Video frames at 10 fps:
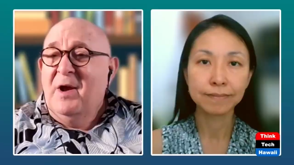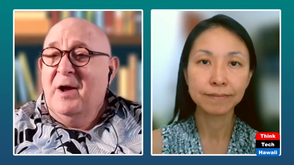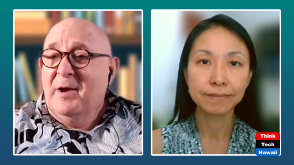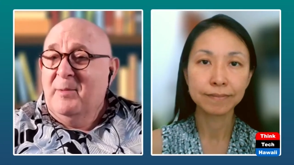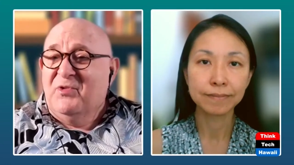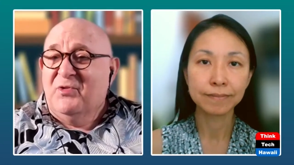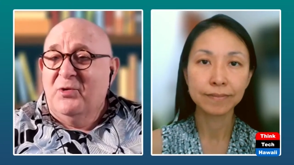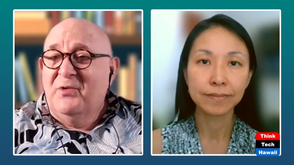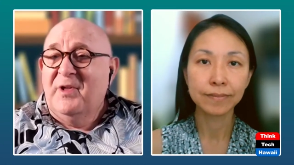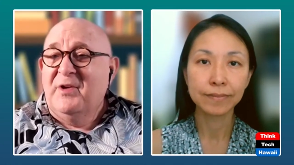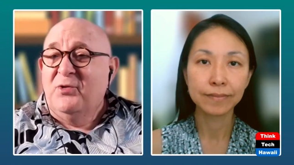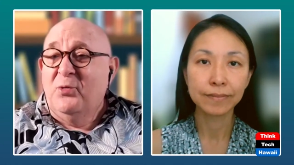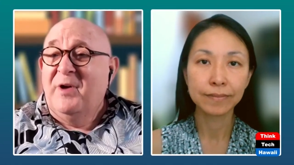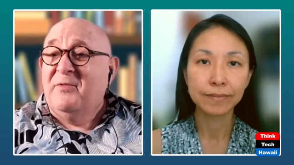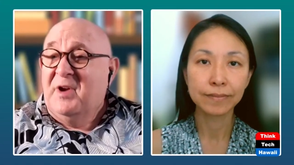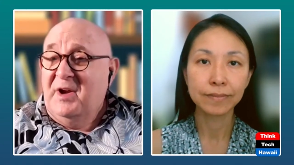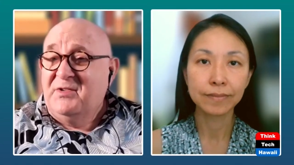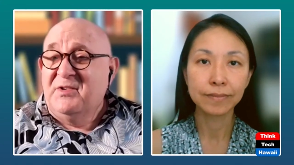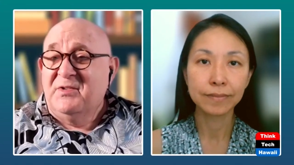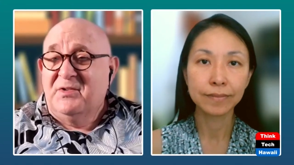Speaker 1: I am sure that you have
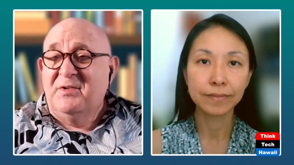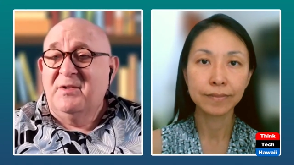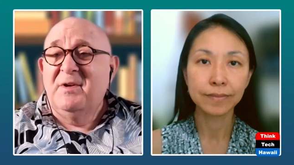cases